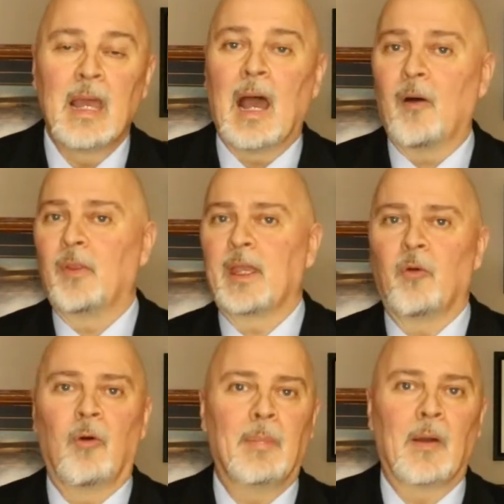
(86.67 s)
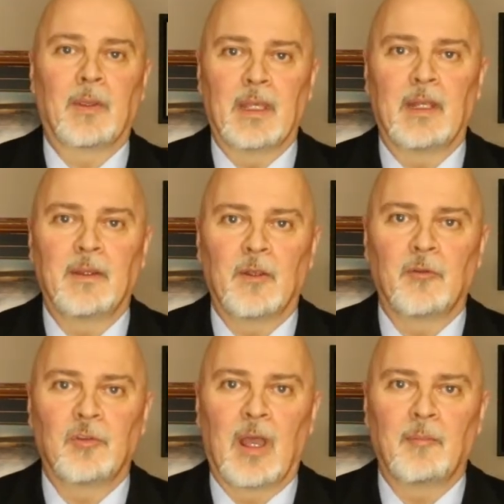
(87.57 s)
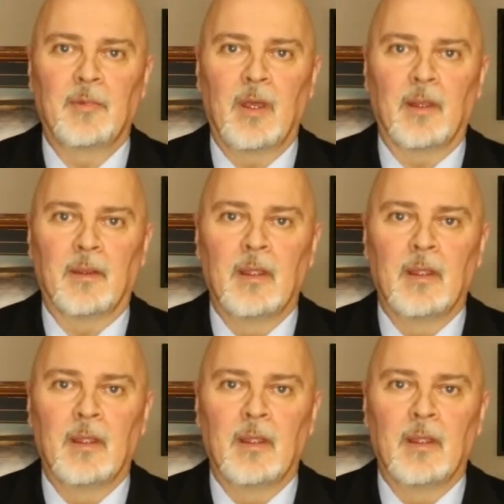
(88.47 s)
how they go about getting their job done,